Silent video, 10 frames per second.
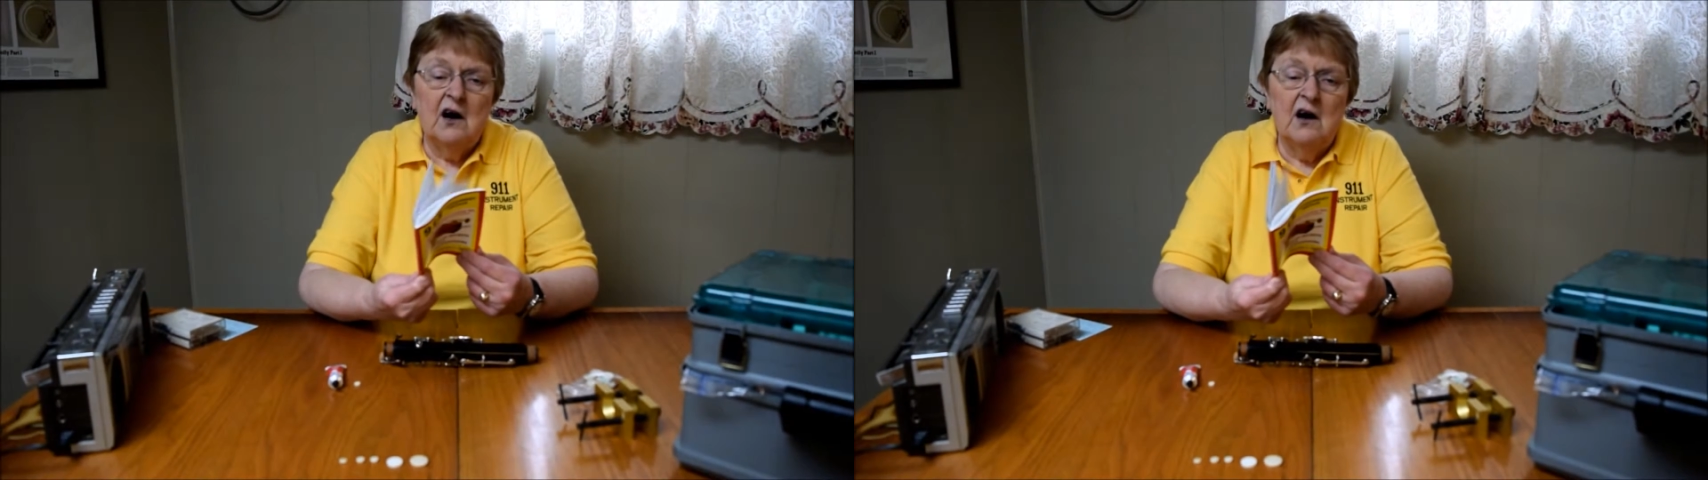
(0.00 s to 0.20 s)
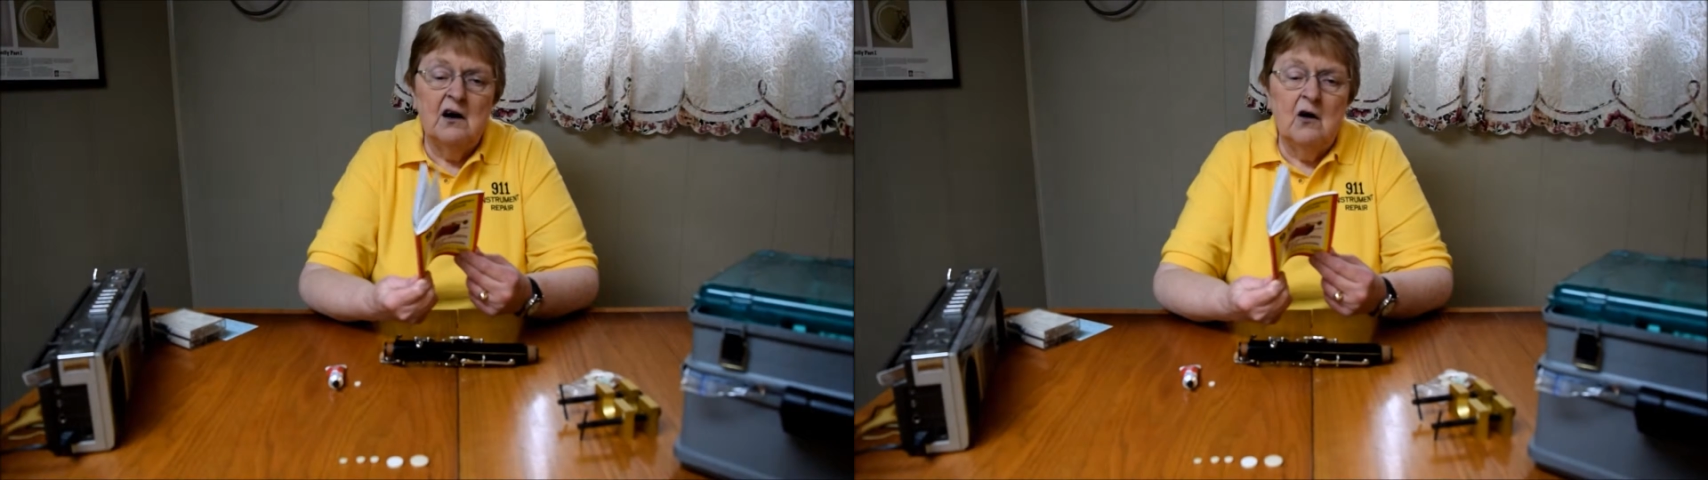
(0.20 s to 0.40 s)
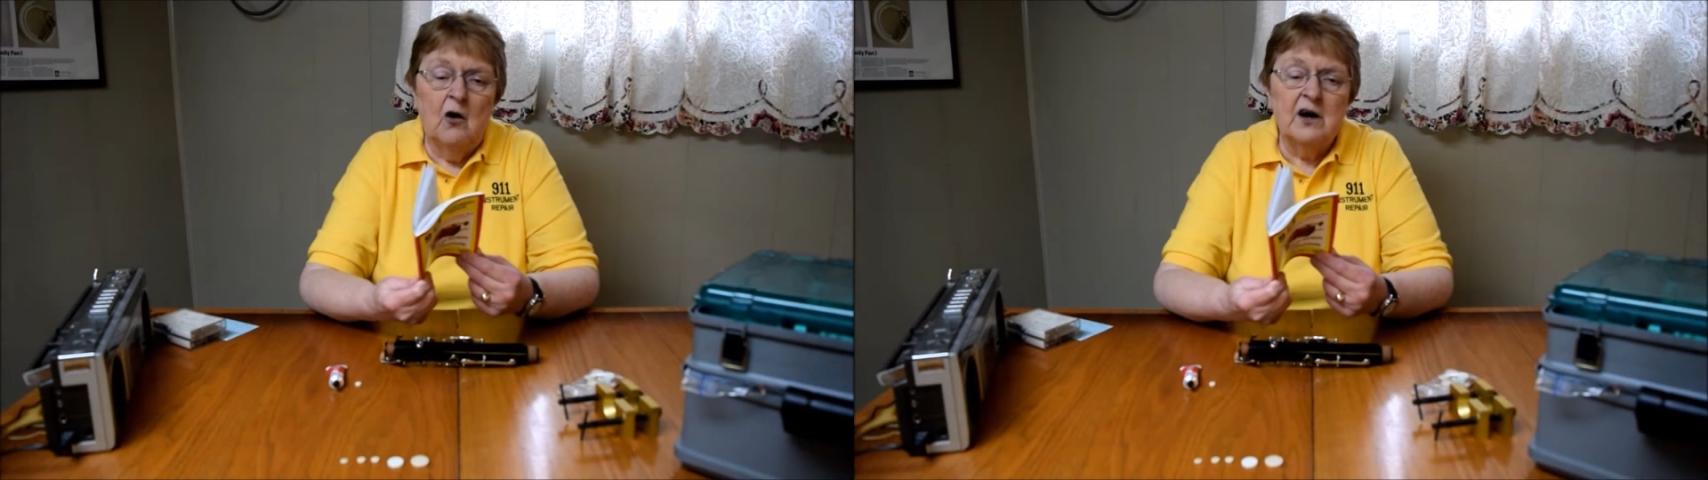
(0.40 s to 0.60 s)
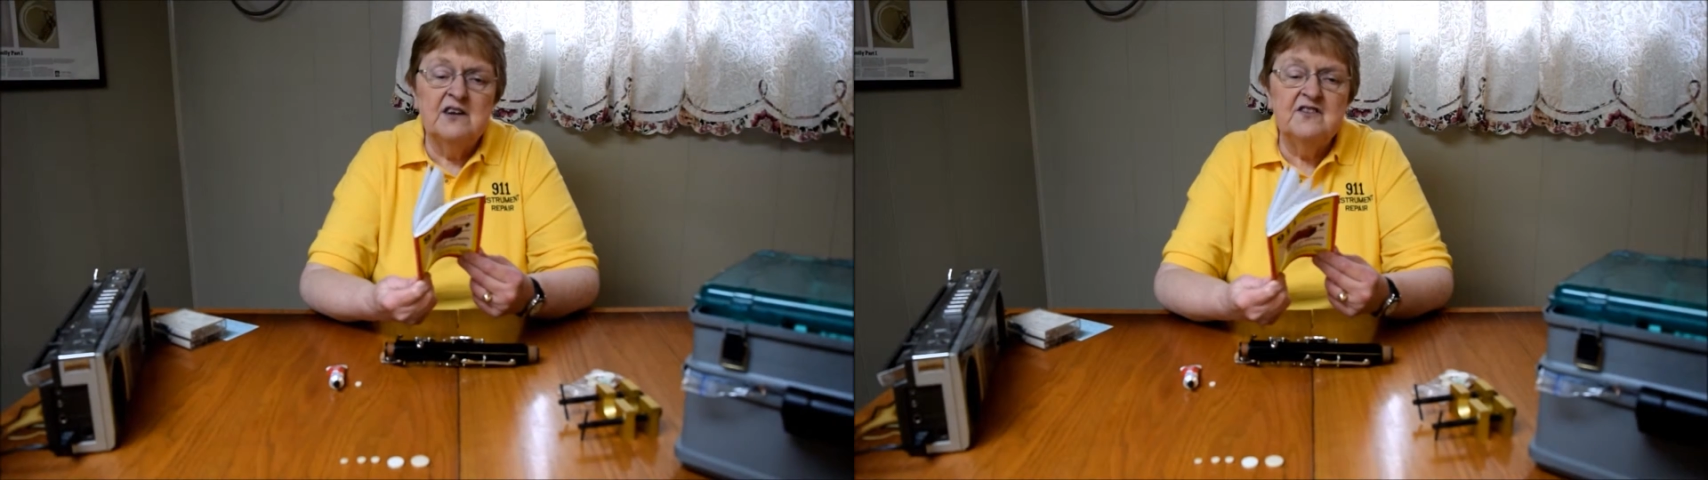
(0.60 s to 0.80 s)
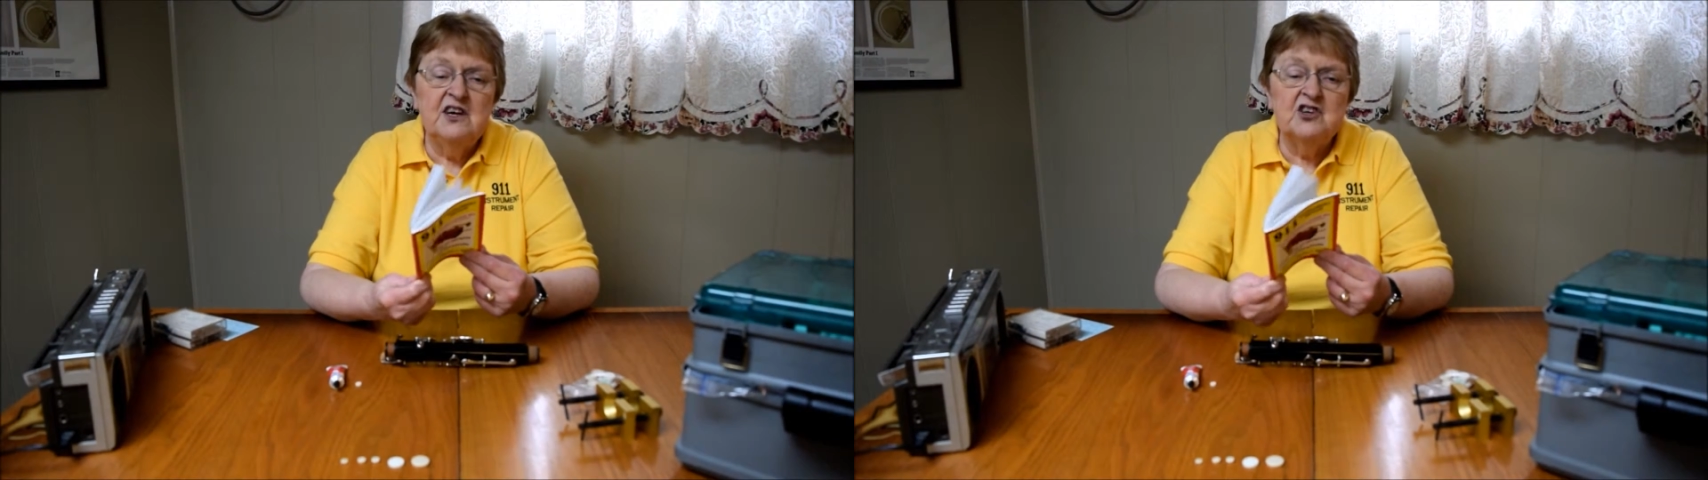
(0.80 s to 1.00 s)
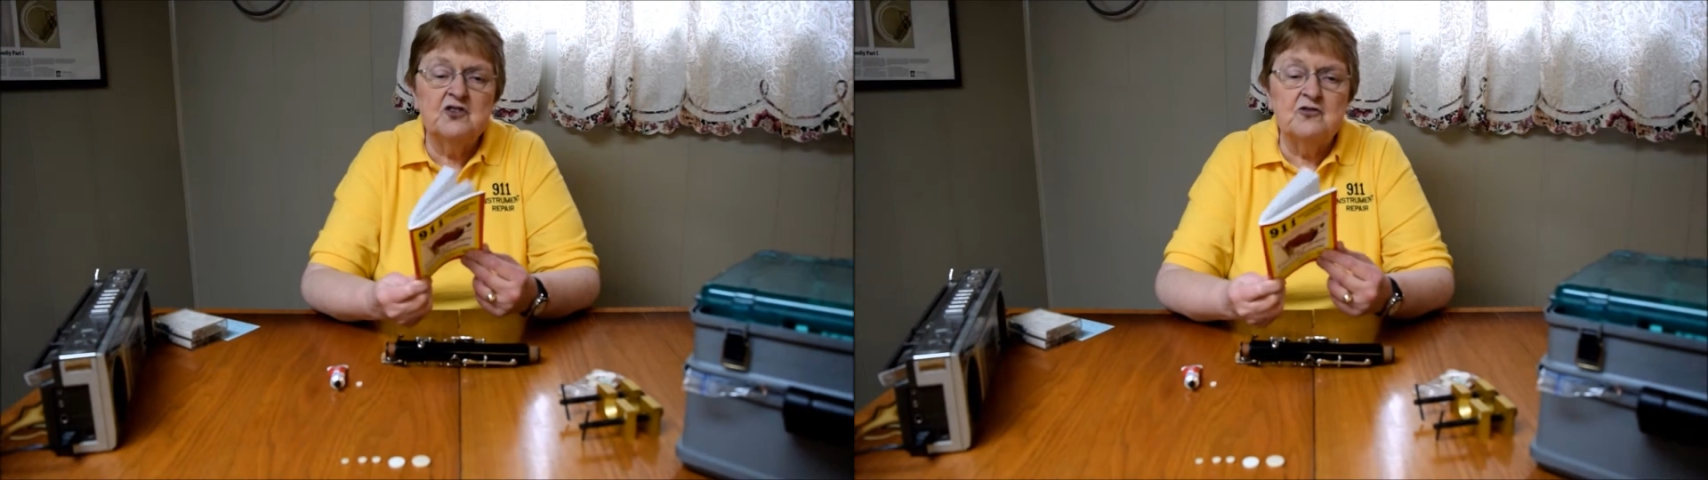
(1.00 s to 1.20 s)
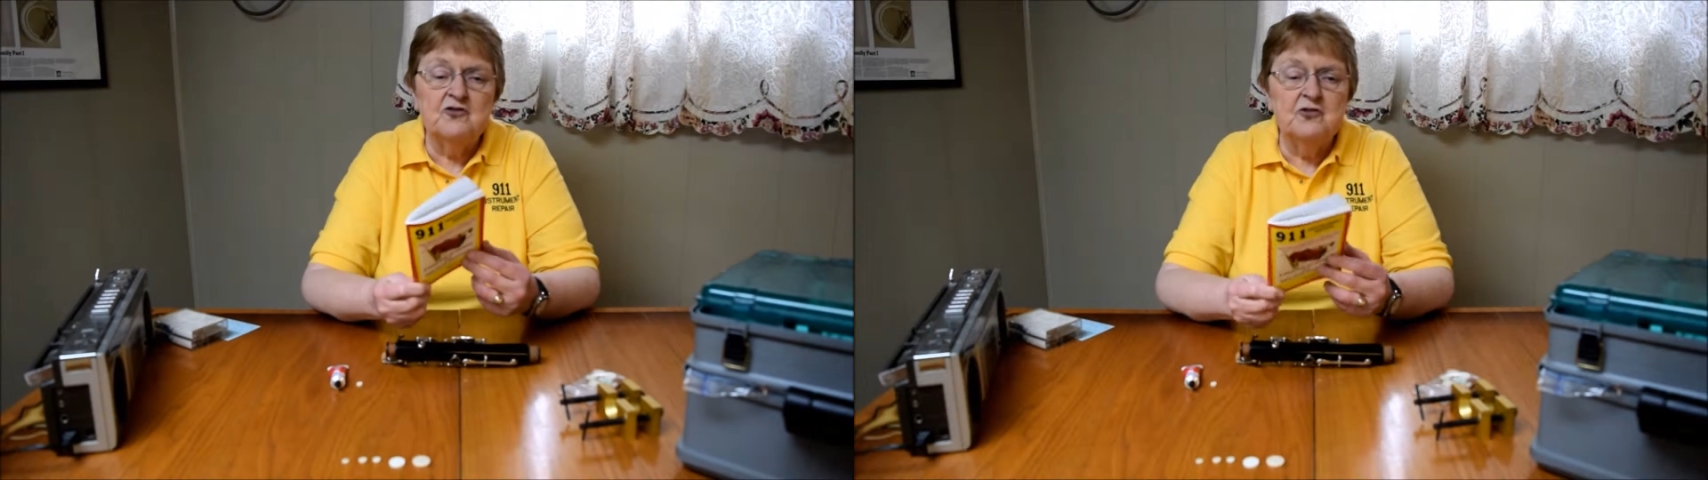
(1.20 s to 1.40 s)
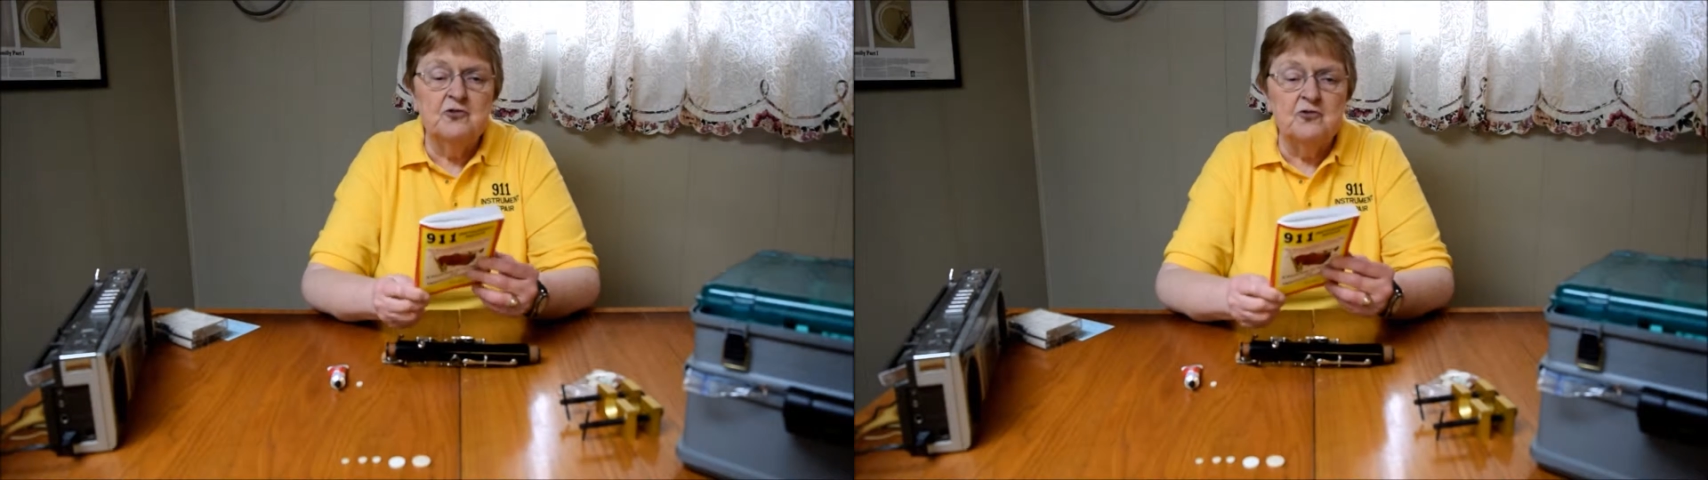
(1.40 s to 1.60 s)
organizational
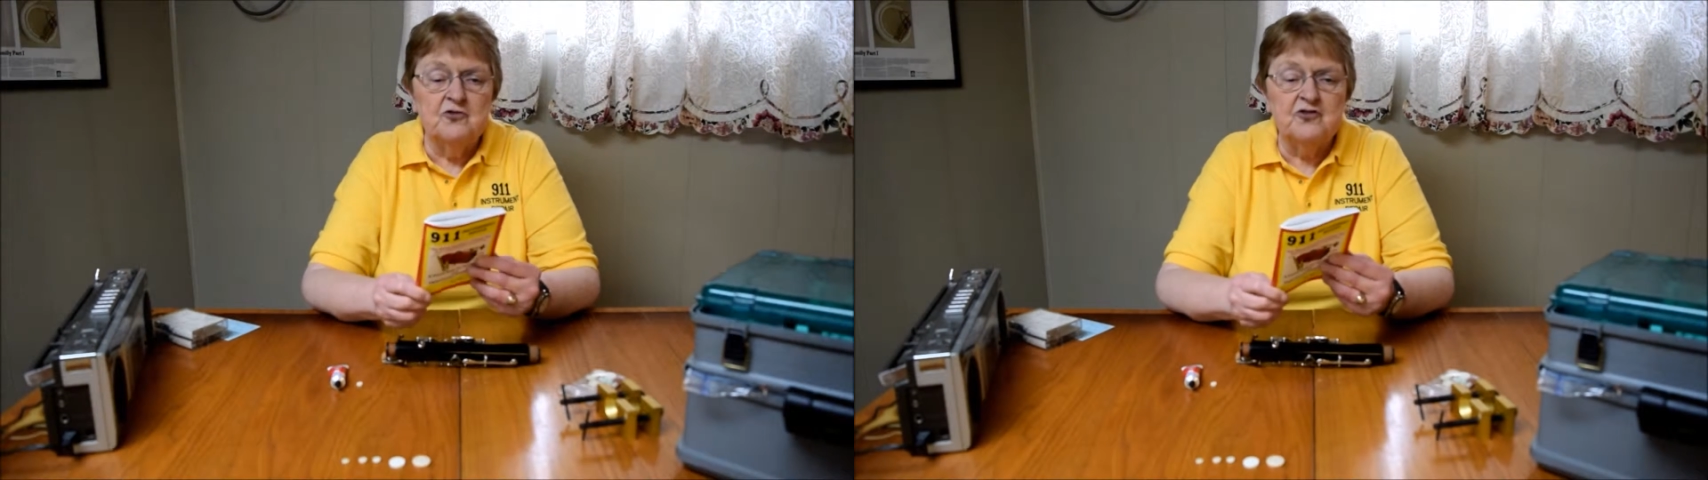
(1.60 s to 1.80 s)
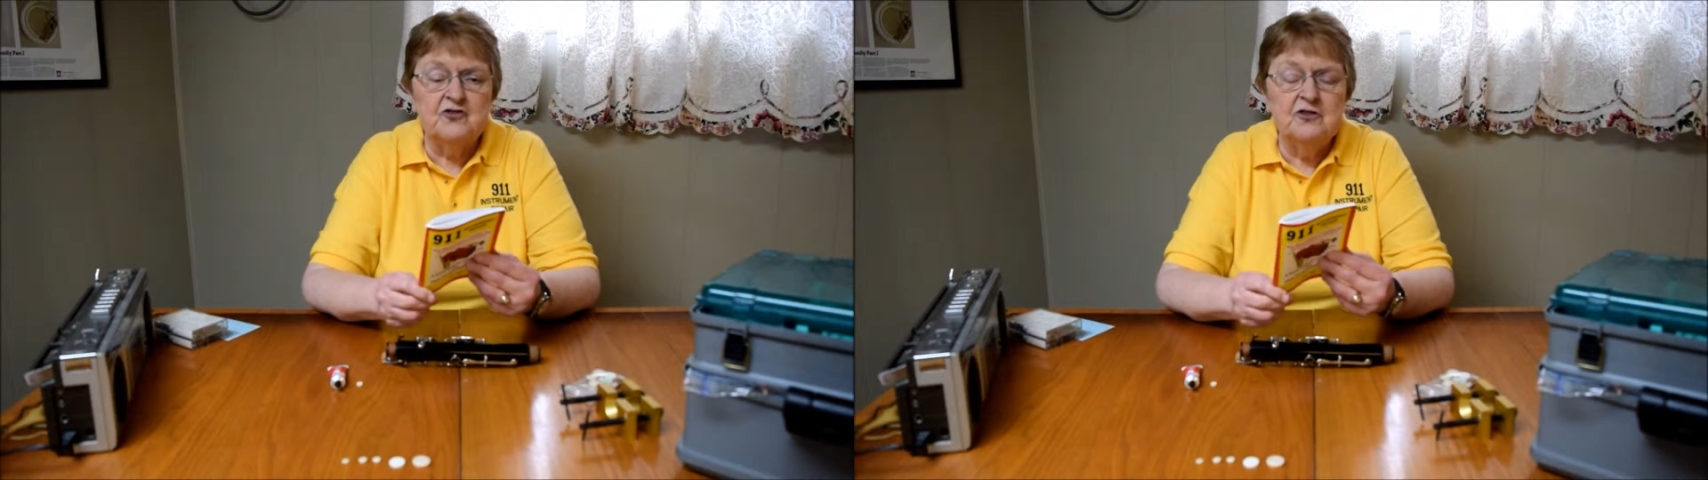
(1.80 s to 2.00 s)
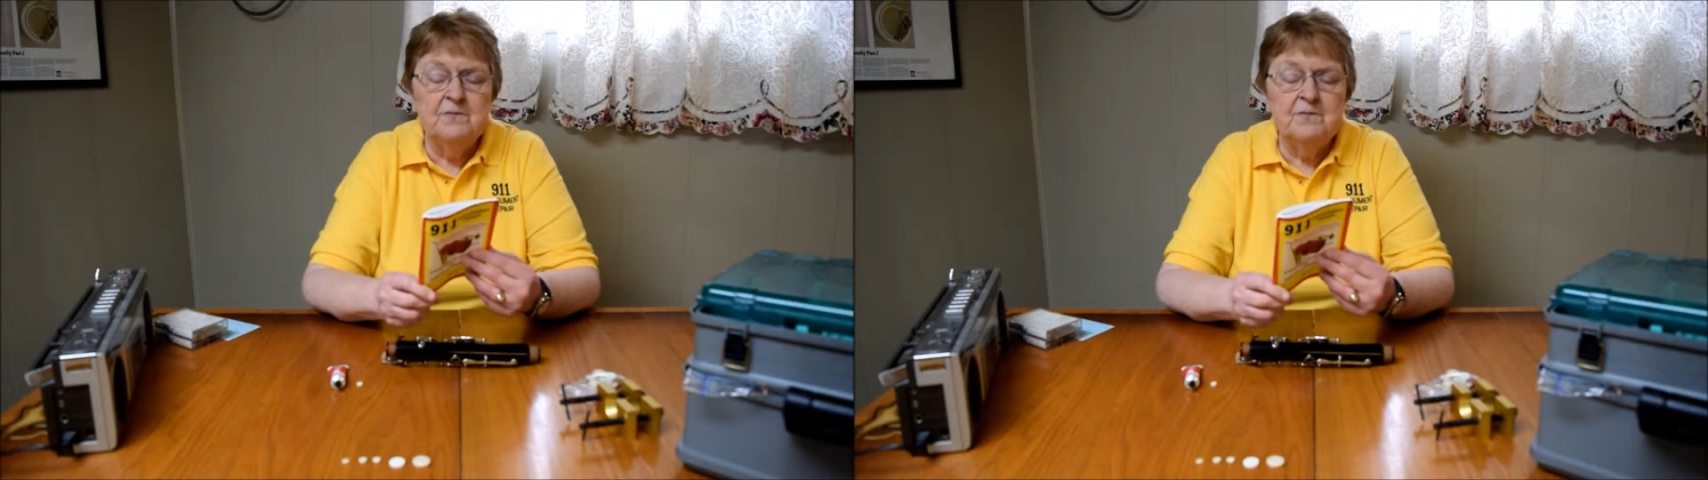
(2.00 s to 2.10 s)
tools